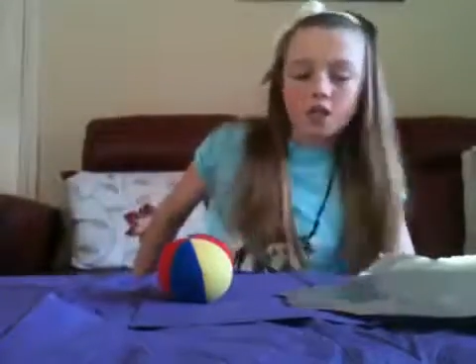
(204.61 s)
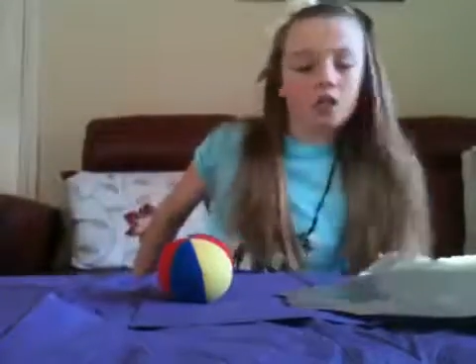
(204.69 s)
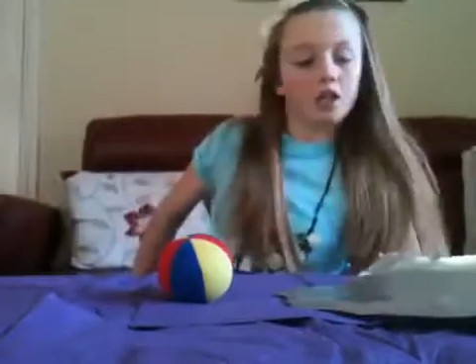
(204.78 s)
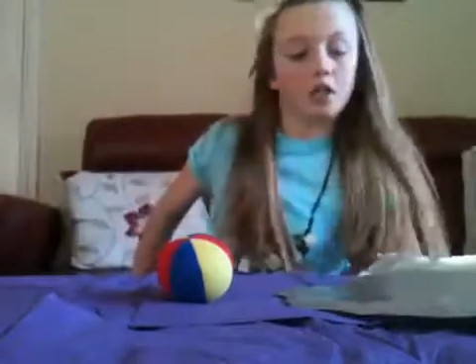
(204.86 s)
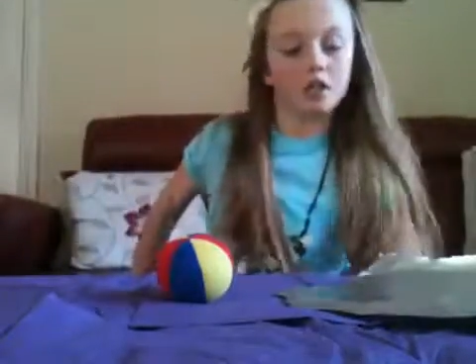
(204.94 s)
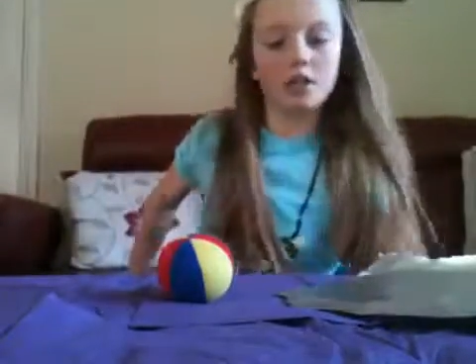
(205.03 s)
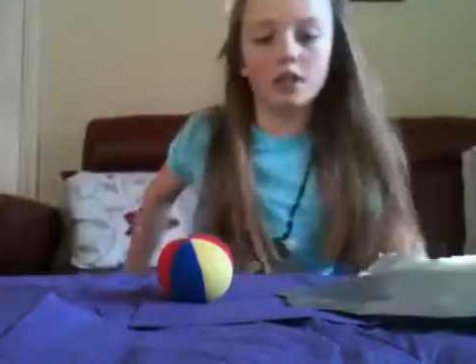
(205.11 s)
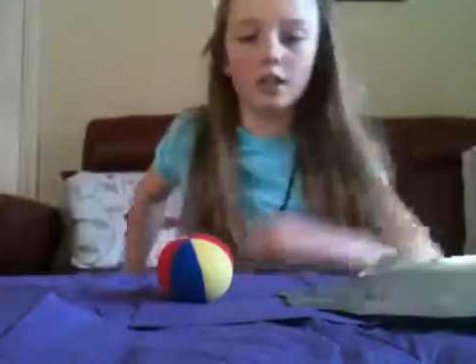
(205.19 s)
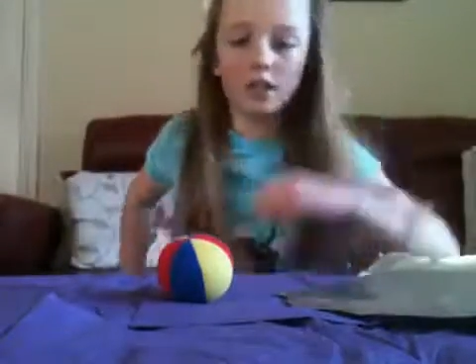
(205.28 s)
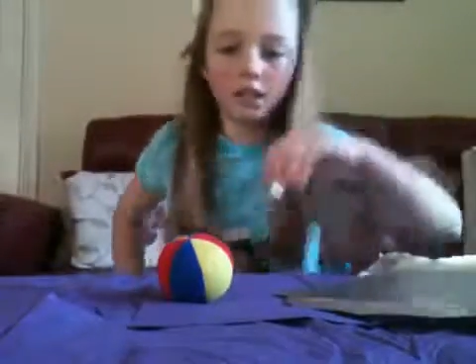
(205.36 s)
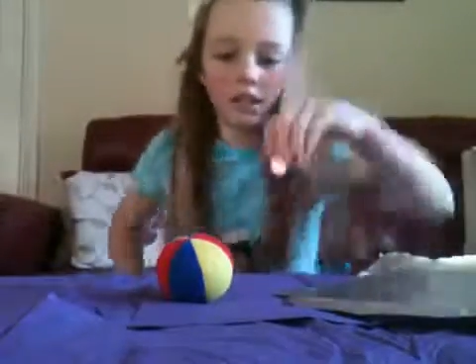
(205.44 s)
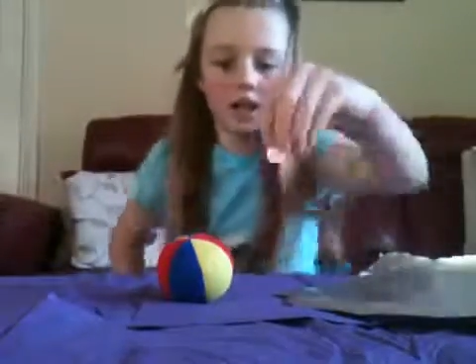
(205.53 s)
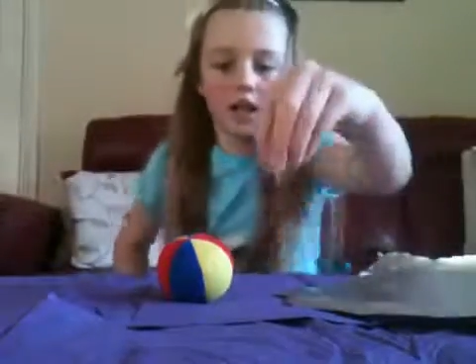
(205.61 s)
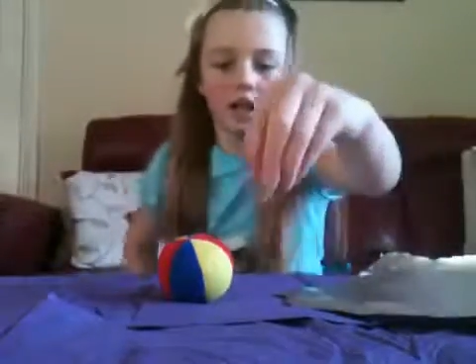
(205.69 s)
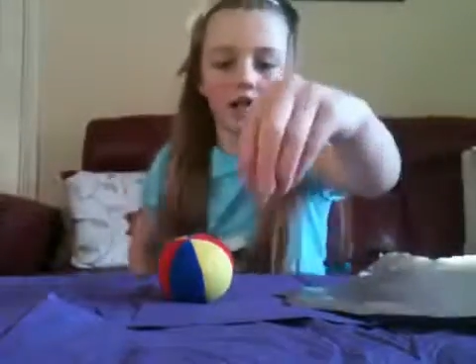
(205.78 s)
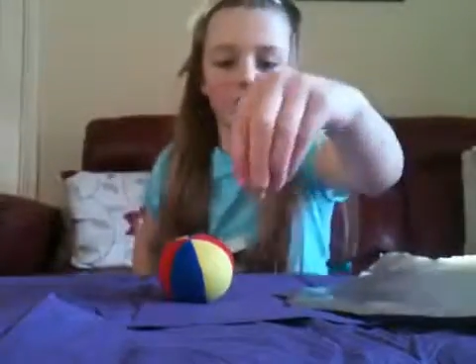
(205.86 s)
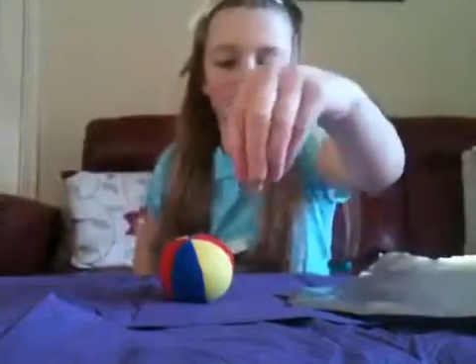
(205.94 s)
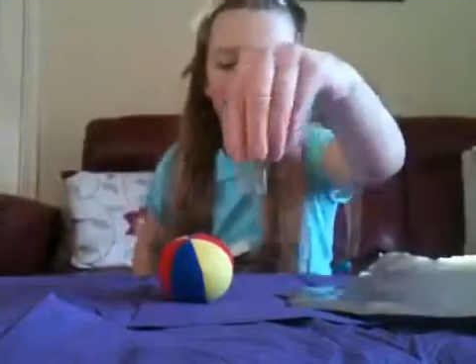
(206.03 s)
So,
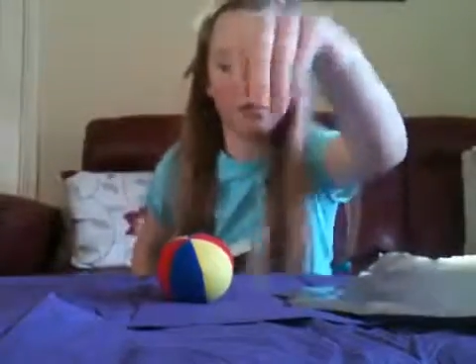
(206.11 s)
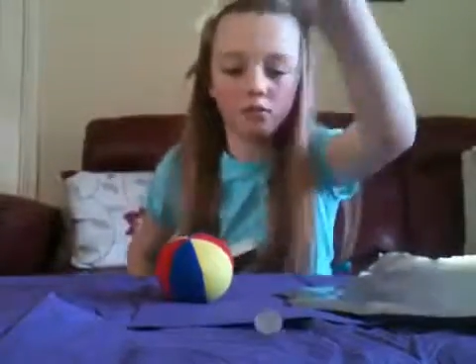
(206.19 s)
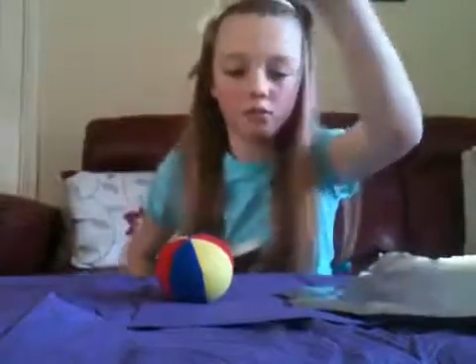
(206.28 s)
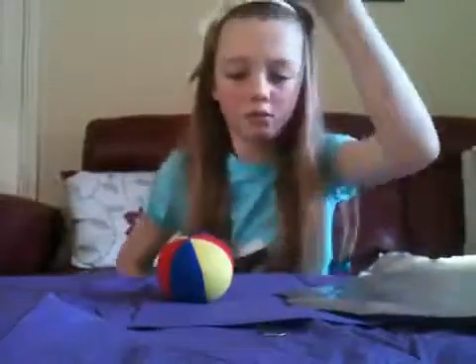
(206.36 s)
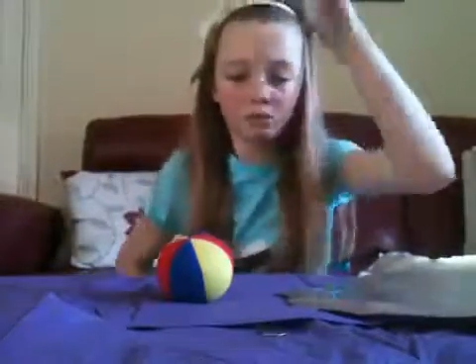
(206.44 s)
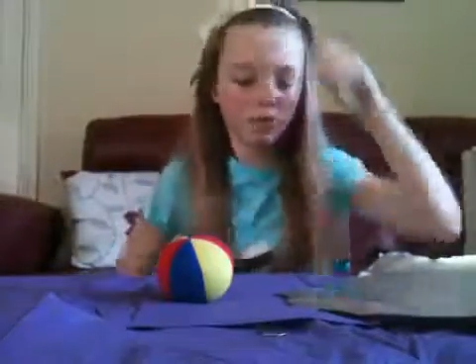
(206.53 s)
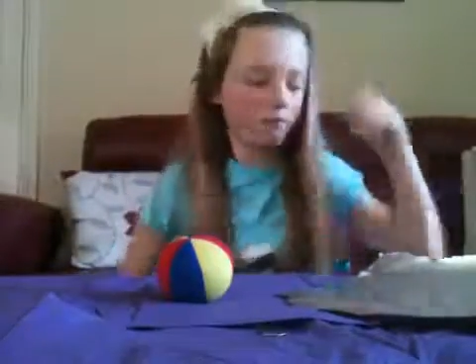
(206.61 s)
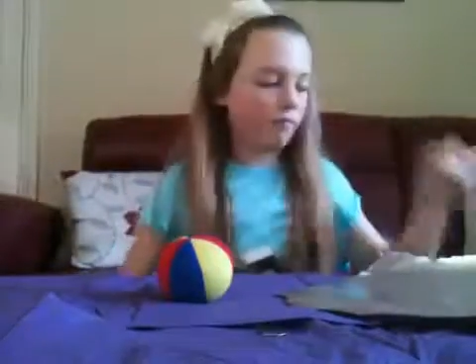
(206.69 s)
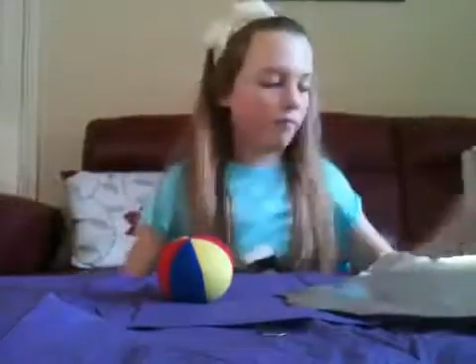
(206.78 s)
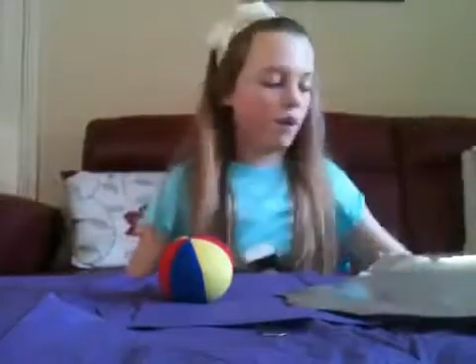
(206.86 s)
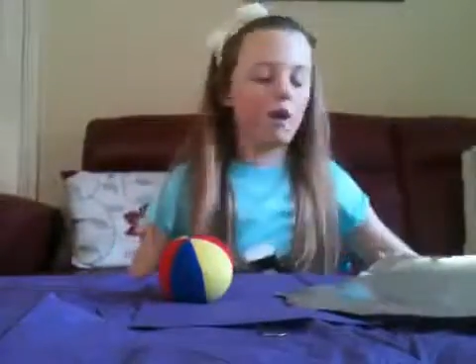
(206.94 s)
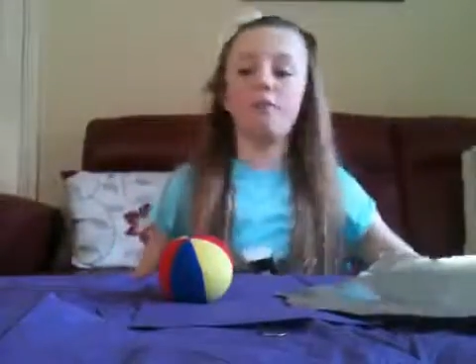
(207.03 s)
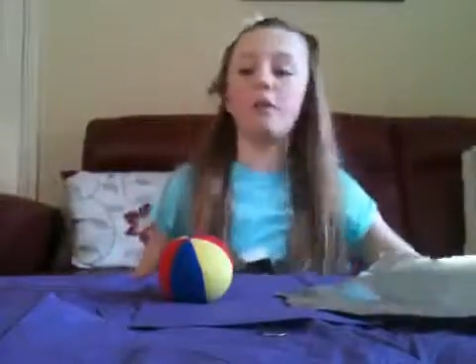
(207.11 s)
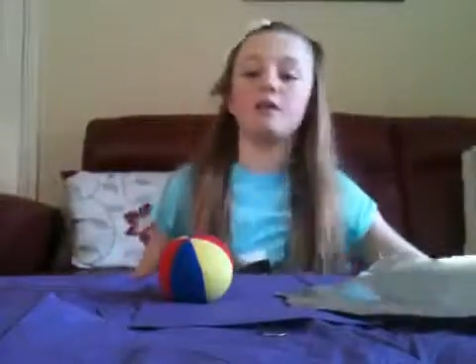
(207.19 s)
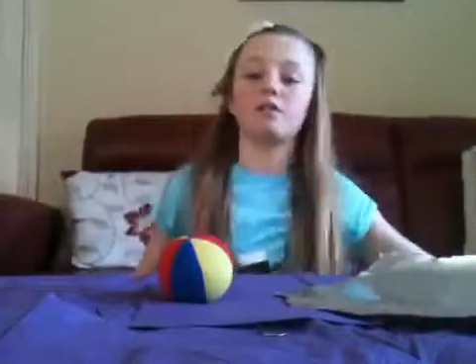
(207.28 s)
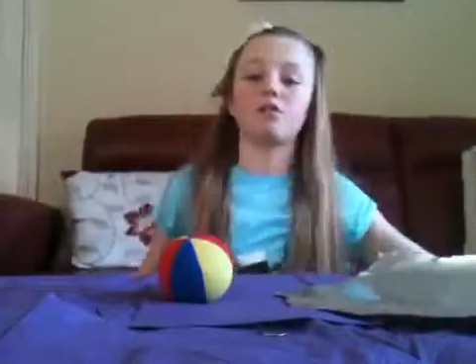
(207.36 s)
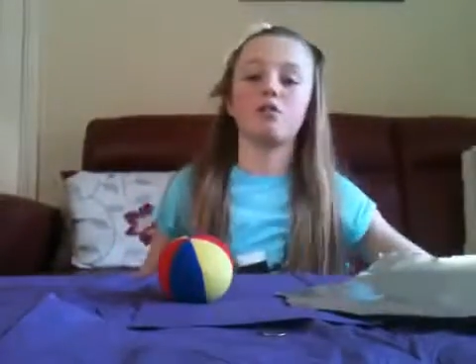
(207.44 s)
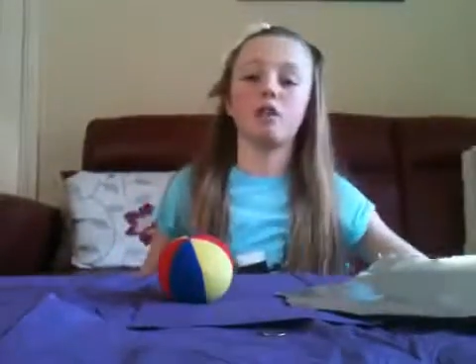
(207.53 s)
and one five
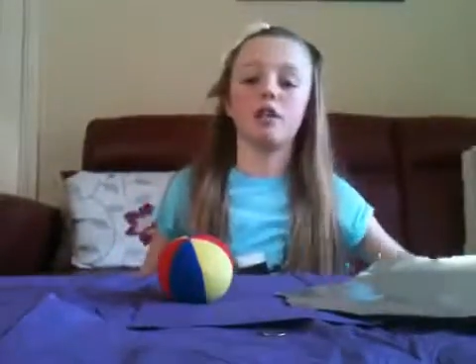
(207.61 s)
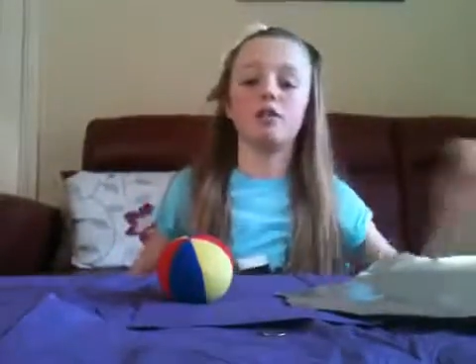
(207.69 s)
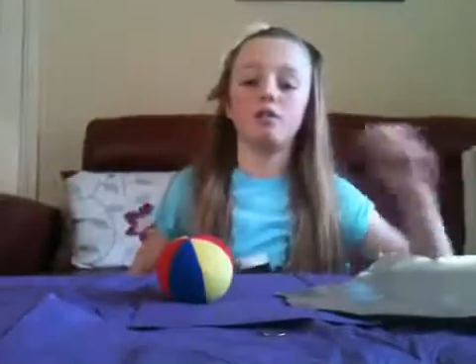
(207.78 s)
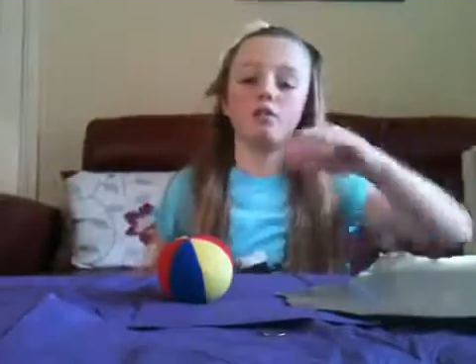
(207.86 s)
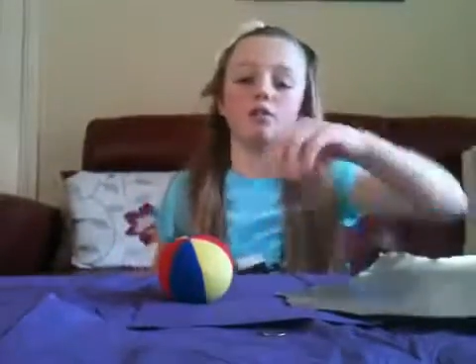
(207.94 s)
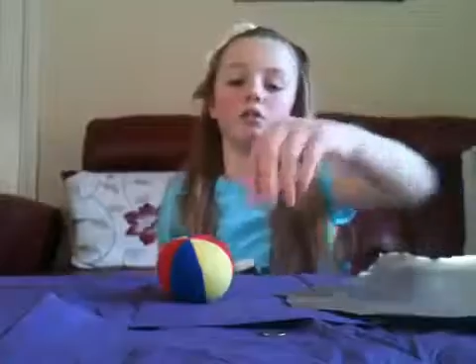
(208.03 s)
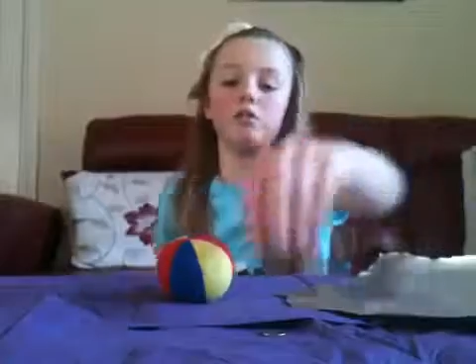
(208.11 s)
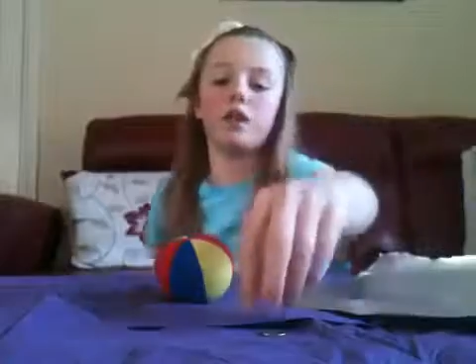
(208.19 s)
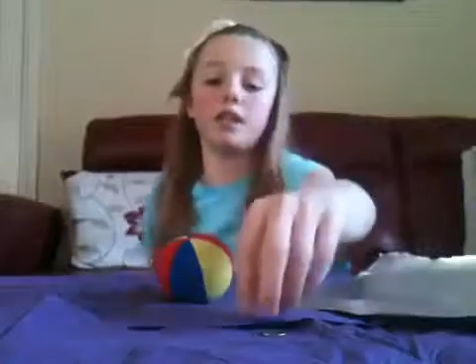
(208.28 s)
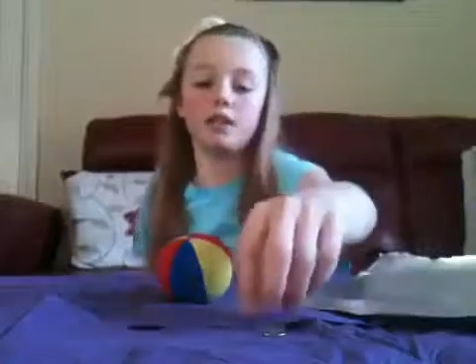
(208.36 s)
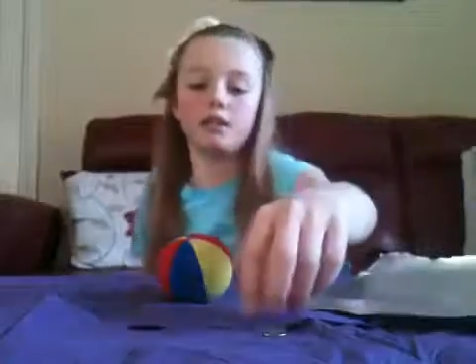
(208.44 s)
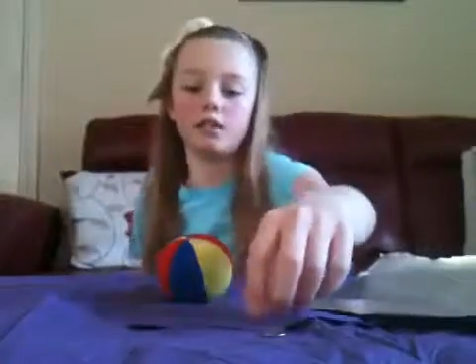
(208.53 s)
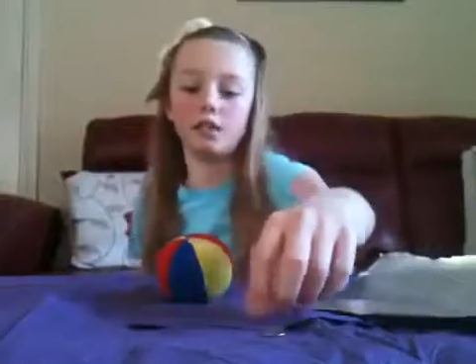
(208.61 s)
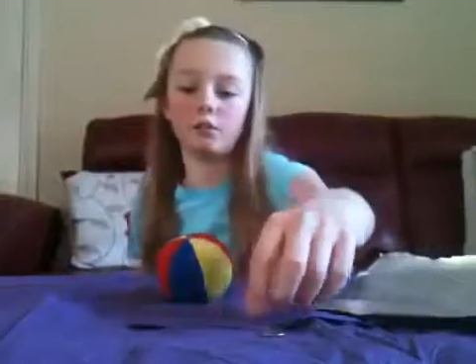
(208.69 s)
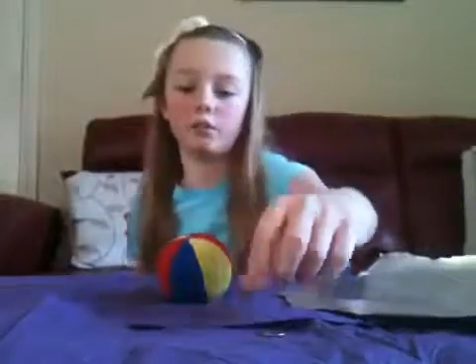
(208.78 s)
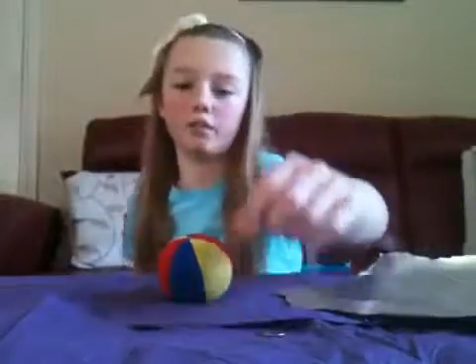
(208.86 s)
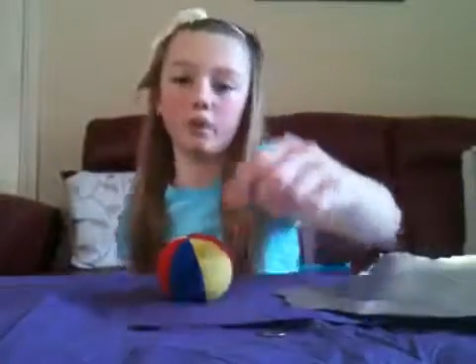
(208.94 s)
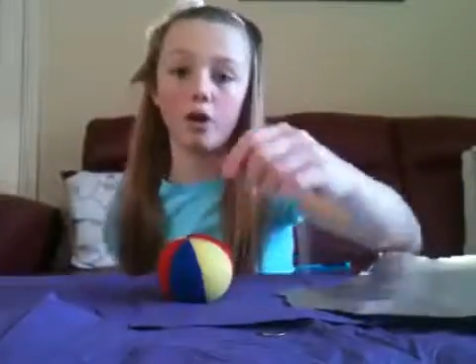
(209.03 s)
pence coin or any
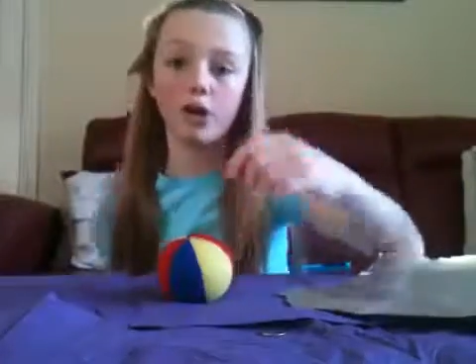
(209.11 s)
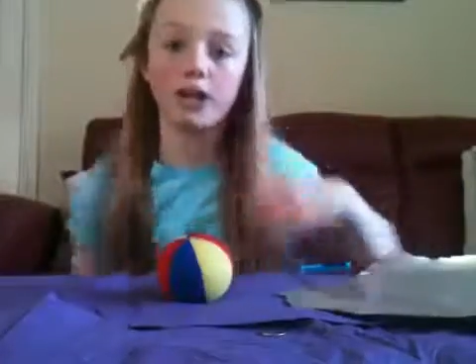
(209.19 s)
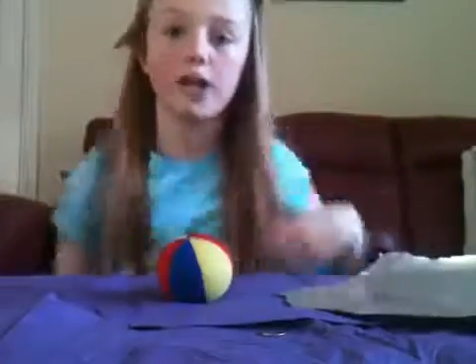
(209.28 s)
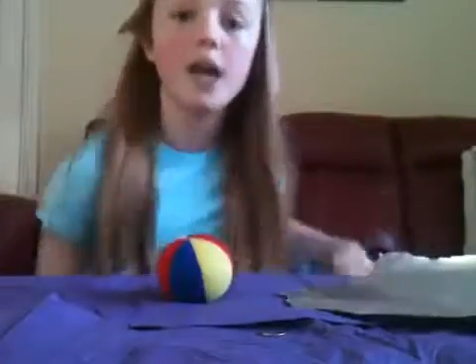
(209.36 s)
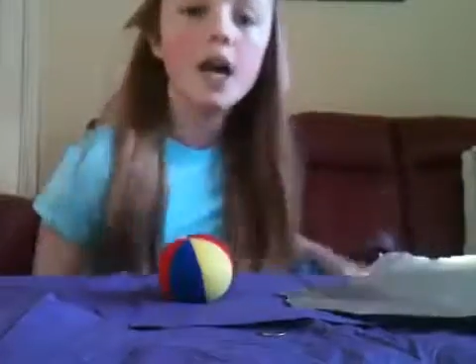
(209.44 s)
type of coin.